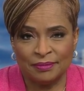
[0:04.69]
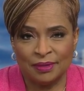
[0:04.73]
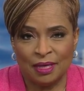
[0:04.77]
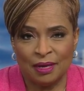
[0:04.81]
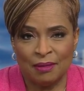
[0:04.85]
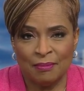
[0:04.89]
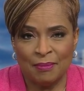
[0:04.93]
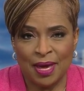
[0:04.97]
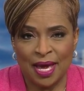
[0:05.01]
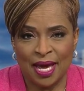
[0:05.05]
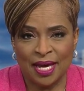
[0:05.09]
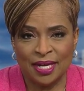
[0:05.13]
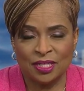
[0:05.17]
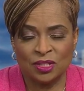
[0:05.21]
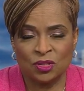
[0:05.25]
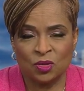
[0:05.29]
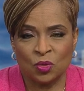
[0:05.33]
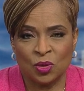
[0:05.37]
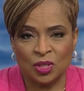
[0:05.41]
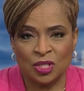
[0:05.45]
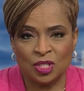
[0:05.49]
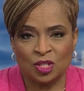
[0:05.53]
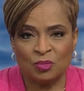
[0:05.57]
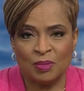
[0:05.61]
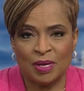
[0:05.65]
A man is
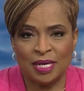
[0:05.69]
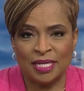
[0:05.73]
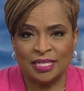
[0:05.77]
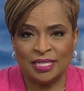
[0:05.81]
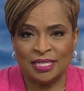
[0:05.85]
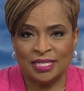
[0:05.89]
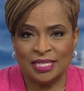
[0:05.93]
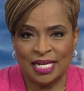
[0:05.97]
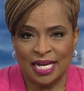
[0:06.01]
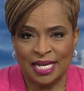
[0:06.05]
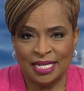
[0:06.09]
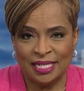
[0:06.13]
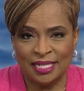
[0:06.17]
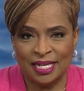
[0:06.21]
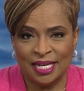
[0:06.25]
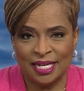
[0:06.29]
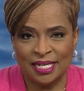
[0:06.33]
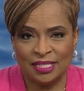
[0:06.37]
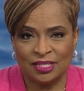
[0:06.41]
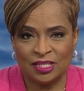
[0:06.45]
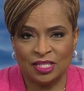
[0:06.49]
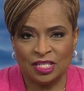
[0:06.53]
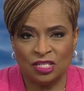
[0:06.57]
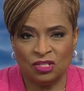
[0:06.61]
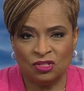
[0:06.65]
going to spend 10
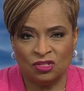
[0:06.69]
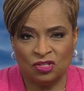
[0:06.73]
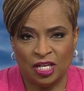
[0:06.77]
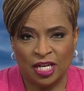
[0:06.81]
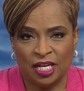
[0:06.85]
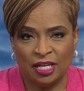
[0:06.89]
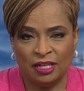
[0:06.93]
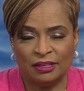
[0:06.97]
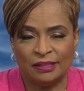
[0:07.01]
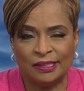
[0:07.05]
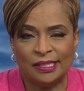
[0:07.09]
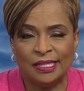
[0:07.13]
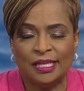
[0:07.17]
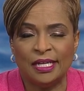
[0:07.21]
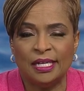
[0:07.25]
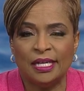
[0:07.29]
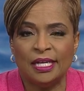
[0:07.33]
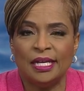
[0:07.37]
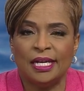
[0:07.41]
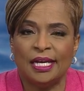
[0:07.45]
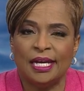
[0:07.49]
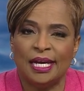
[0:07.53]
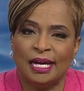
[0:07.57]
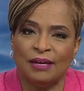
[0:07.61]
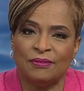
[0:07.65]
days in jail
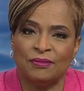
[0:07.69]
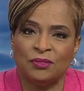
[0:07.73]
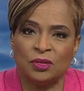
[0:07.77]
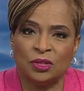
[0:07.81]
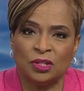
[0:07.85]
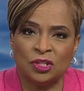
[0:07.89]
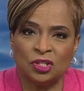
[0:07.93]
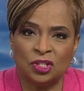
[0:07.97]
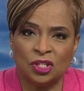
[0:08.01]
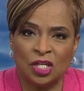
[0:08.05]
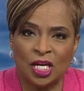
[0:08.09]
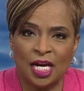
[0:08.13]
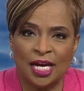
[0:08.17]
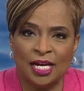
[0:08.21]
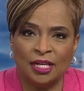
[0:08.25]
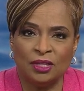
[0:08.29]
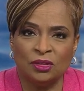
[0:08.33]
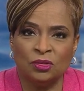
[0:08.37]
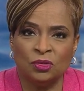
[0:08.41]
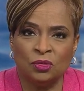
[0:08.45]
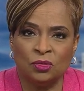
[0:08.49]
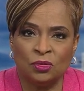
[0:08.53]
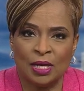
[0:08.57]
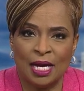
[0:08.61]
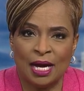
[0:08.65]
after a
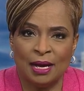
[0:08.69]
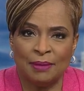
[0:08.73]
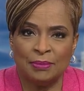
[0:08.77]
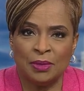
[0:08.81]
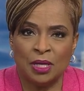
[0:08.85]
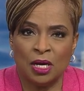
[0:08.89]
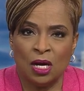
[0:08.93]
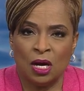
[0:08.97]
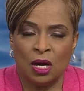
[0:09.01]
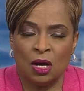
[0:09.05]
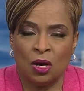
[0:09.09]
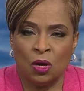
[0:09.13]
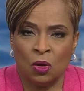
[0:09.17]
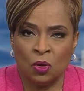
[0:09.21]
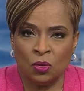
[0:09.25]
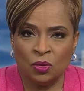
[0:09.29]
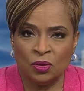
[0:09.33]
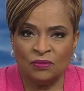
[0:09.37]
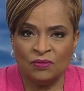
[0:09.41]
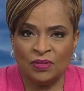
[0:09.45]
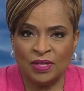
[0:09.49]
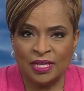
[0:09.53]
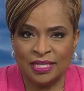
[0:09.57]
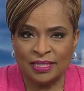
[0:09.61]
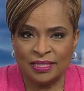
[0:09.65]
child grabbed a hold
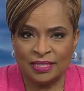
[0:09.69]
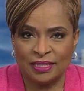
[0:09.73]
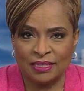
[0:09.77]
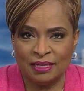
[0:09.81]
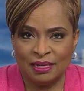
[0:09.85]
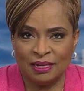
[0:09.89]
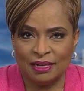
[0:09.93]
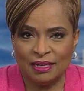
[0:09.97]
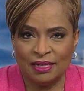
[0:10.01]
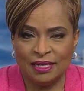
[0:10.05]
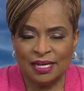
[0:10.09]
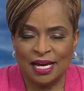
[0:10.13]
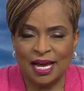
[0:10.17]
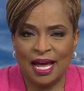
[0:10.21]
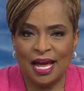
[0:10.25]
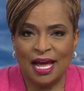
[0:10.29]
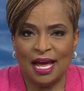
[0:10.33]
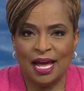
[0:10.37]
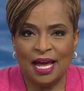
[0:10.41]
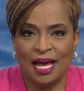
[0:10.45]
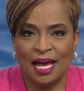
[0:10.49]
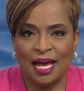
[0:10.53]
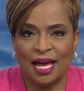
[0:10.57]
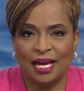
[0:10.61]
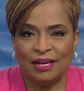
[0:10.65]
of his gun
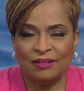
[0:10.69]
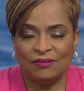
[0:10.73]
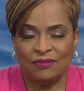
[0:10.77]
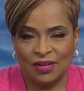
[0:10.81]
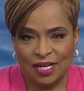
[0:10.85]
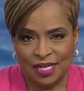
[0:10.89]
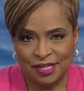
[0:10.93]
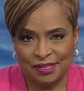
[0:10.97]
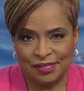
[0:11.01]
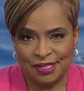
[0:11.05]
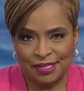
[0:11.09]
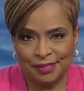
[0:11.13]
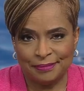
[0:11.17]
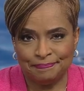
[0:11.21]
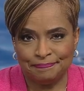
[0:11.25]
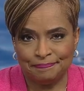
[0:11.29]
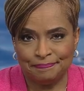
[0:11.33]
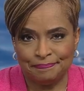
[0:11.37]
and fired it.